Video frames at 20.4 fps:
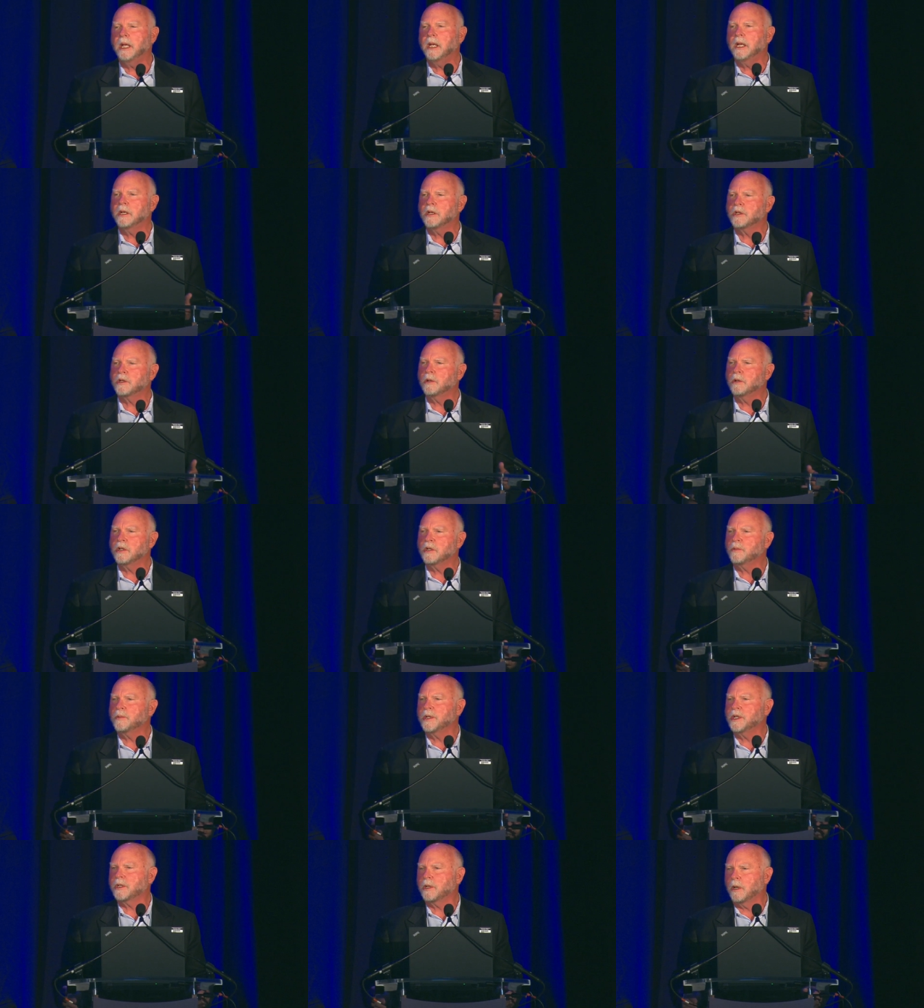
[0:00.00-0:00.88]
And as soon
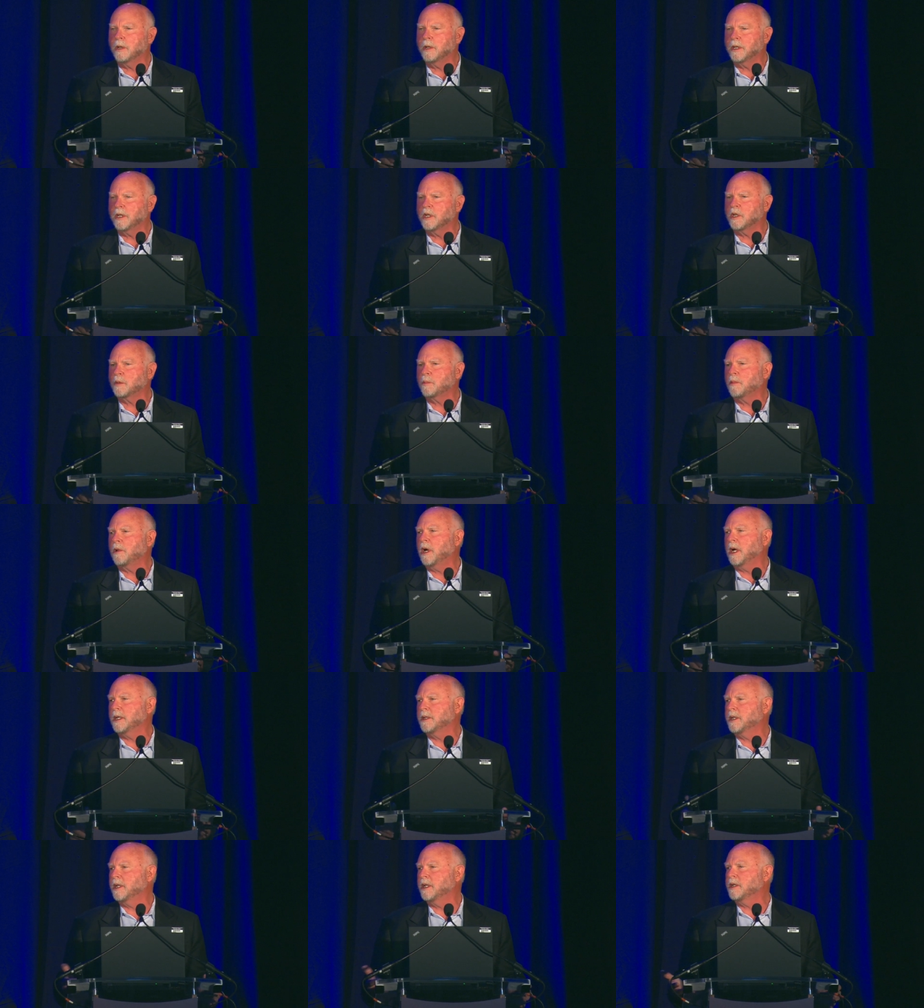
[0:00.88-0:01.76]
as we started this
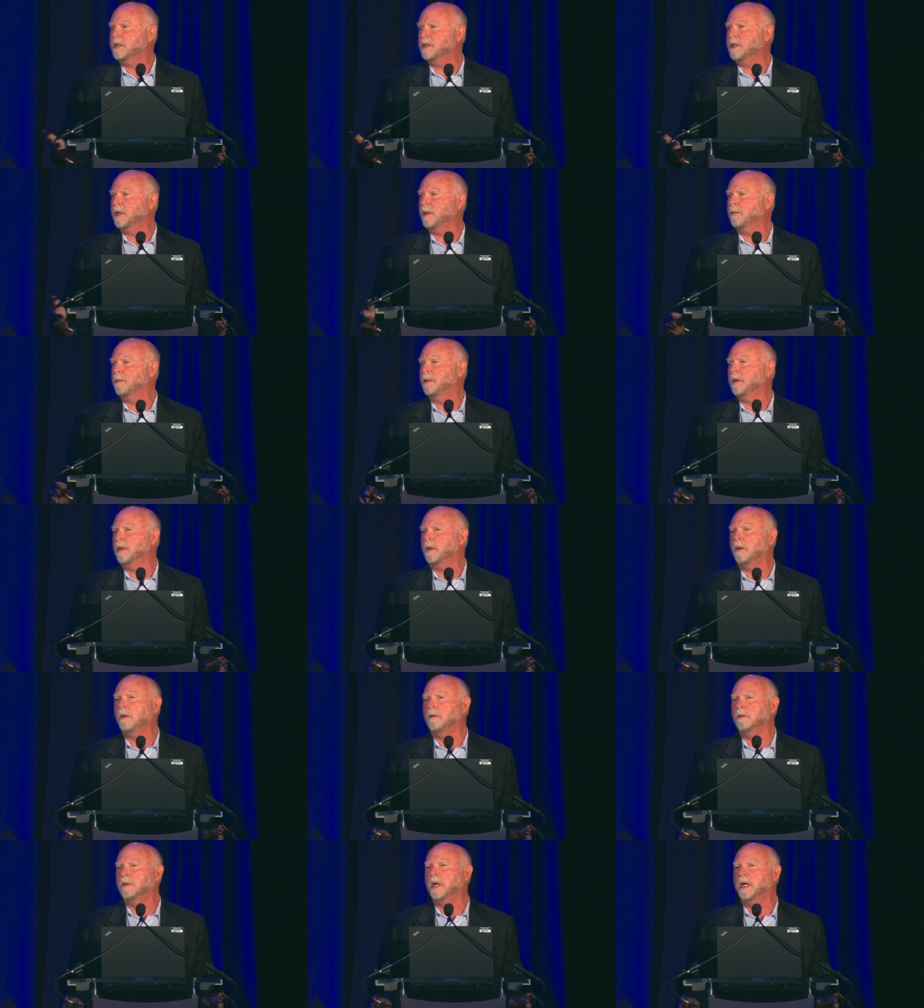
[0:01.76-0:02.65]
process, there were
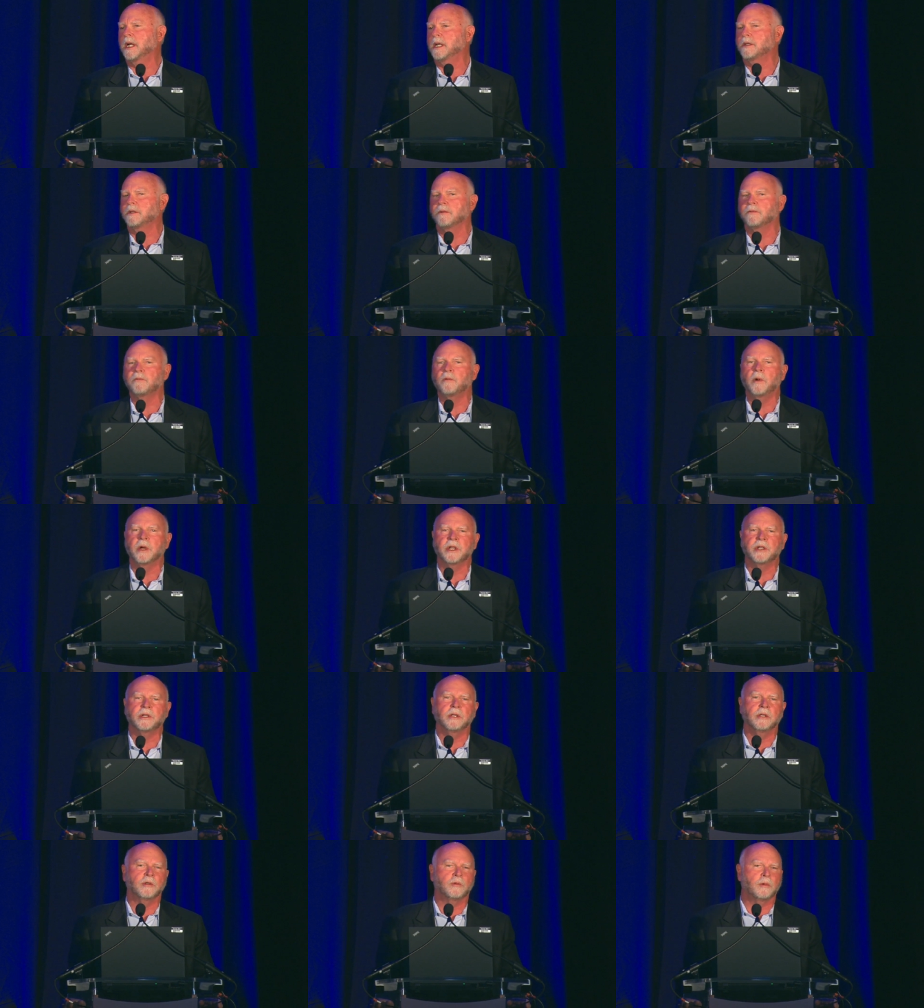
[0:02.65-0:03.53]
all kinds of
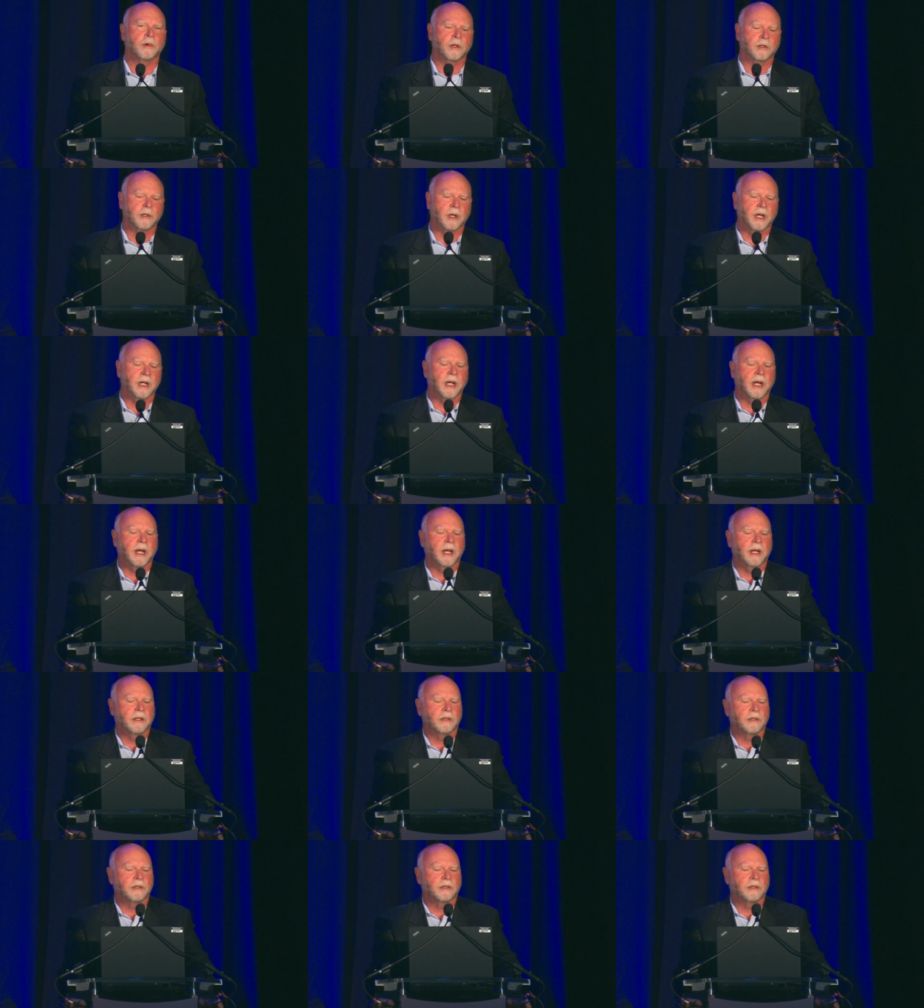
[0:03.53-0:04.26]
questions we were trying to